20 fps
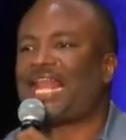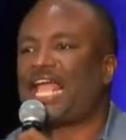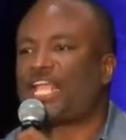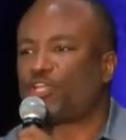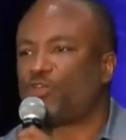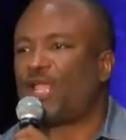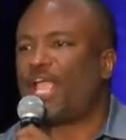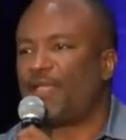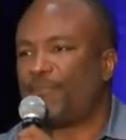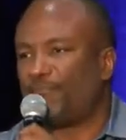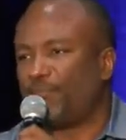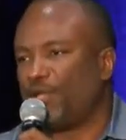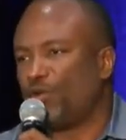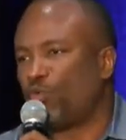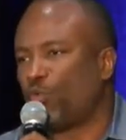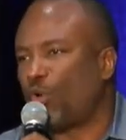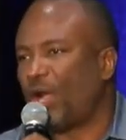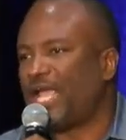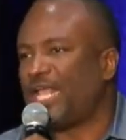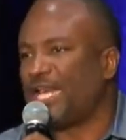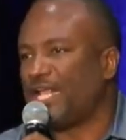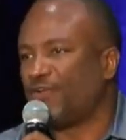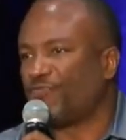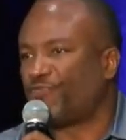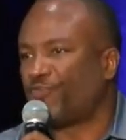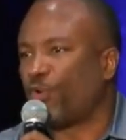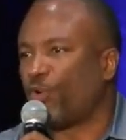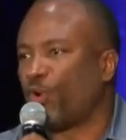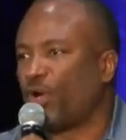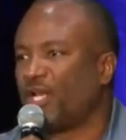like you haven't been waiting
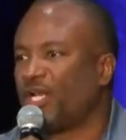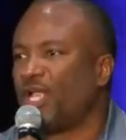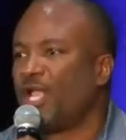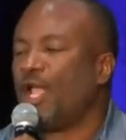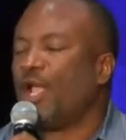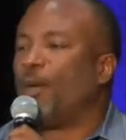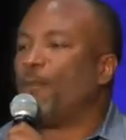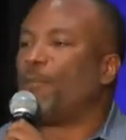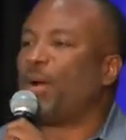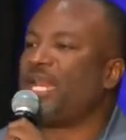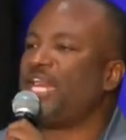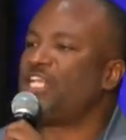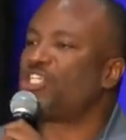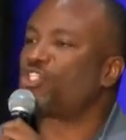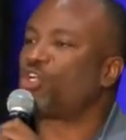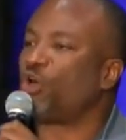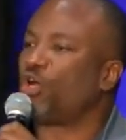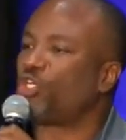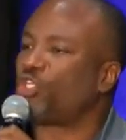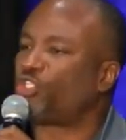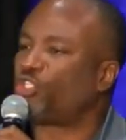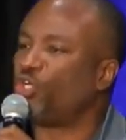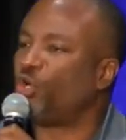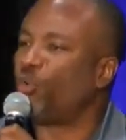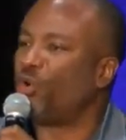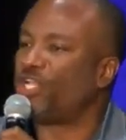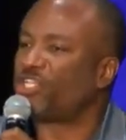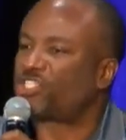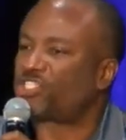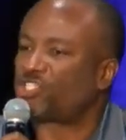for it, but he's going to
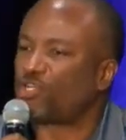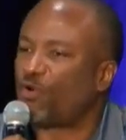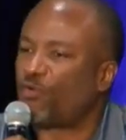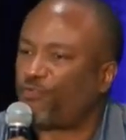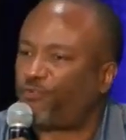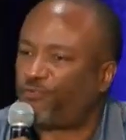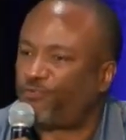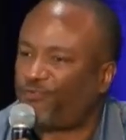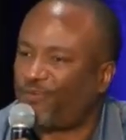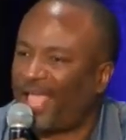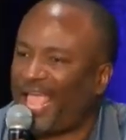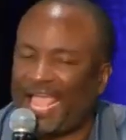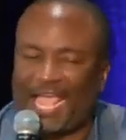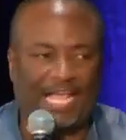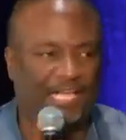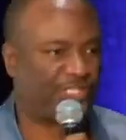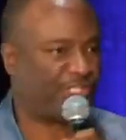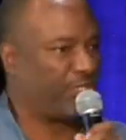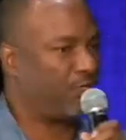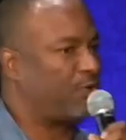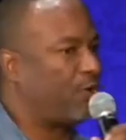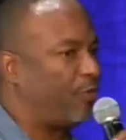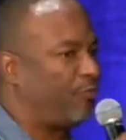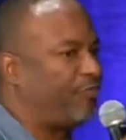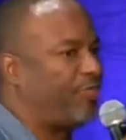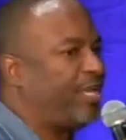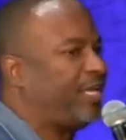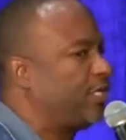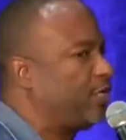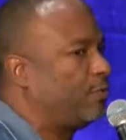do it so fast you're going to
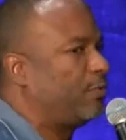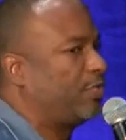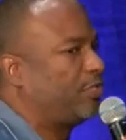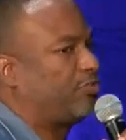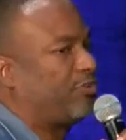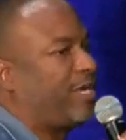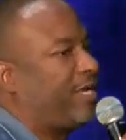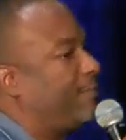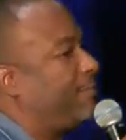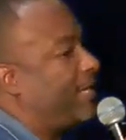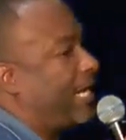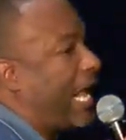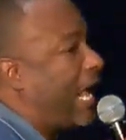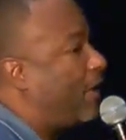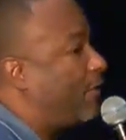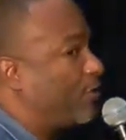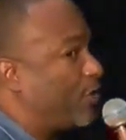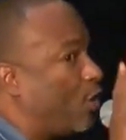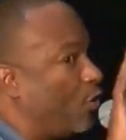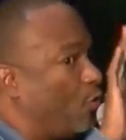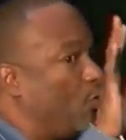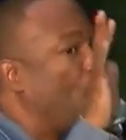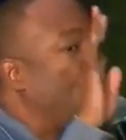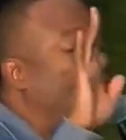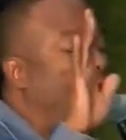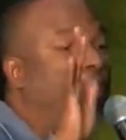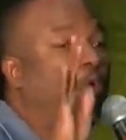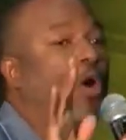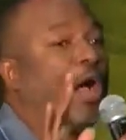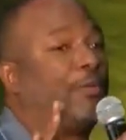think you were dreaming. I don't know who,
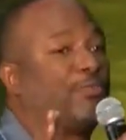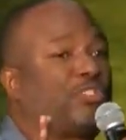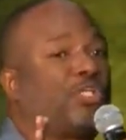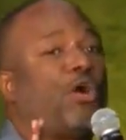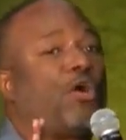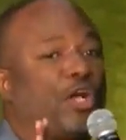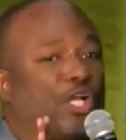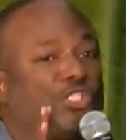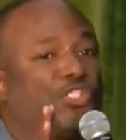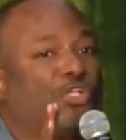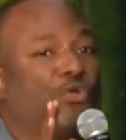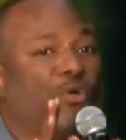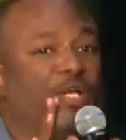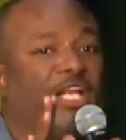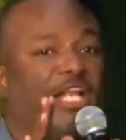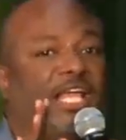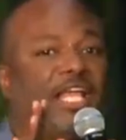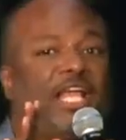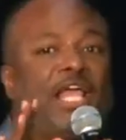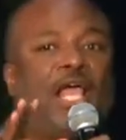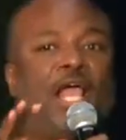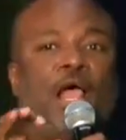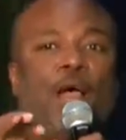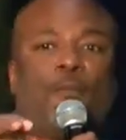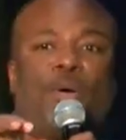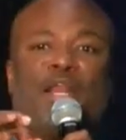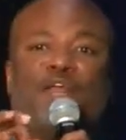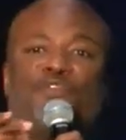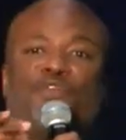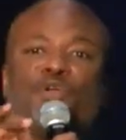who I'm talking to in here,
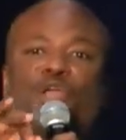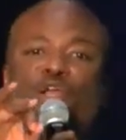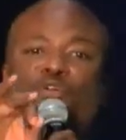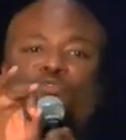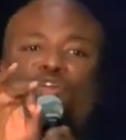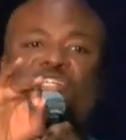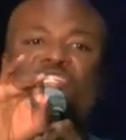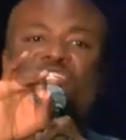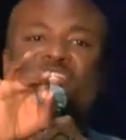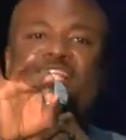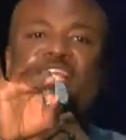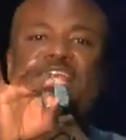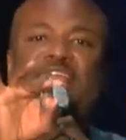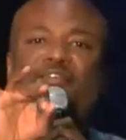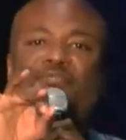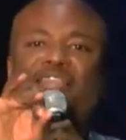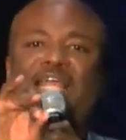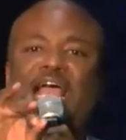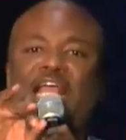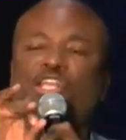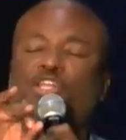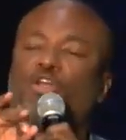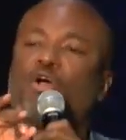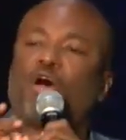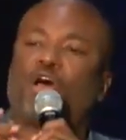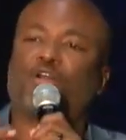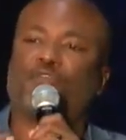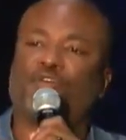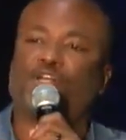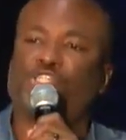but if you can receive that, you
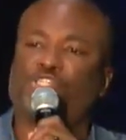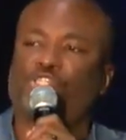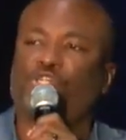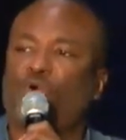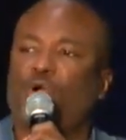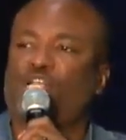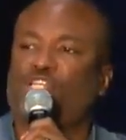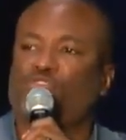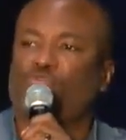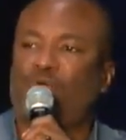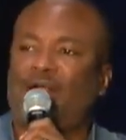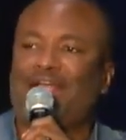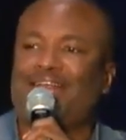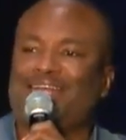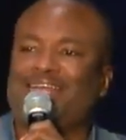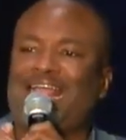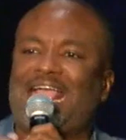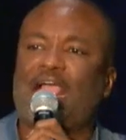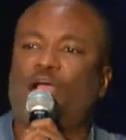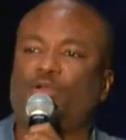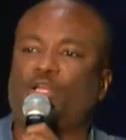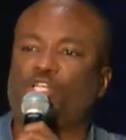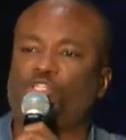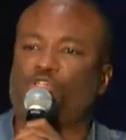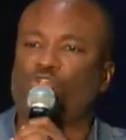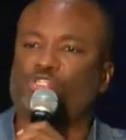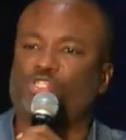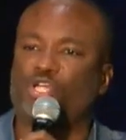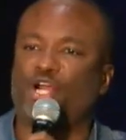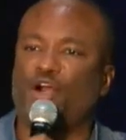ought to rejoice right now that
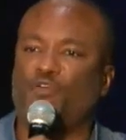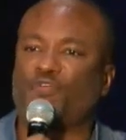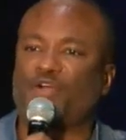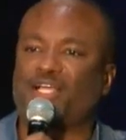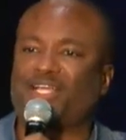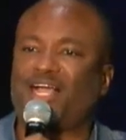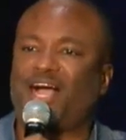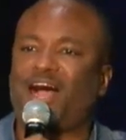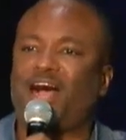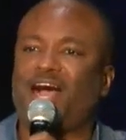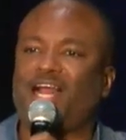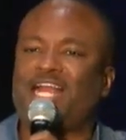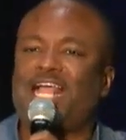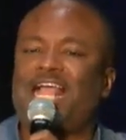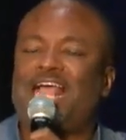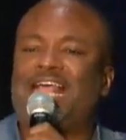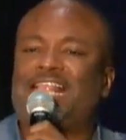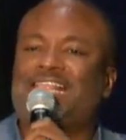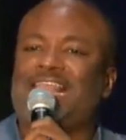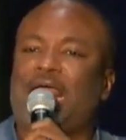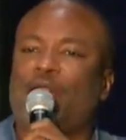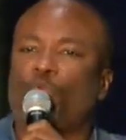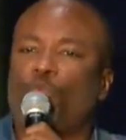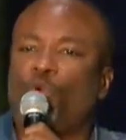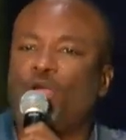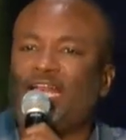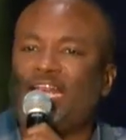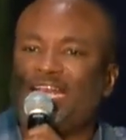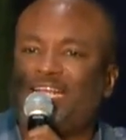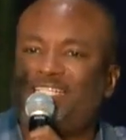you serve a God that
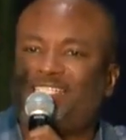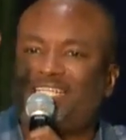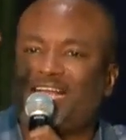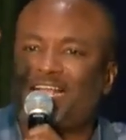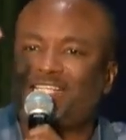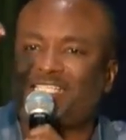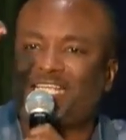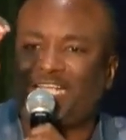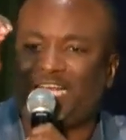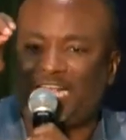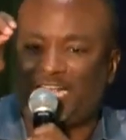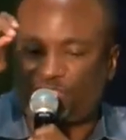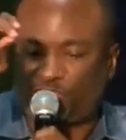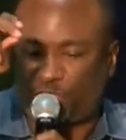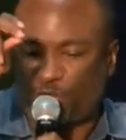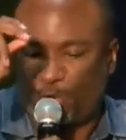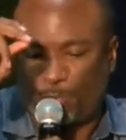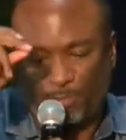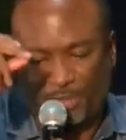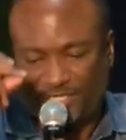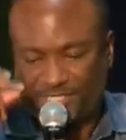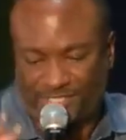when he does it, it's going to be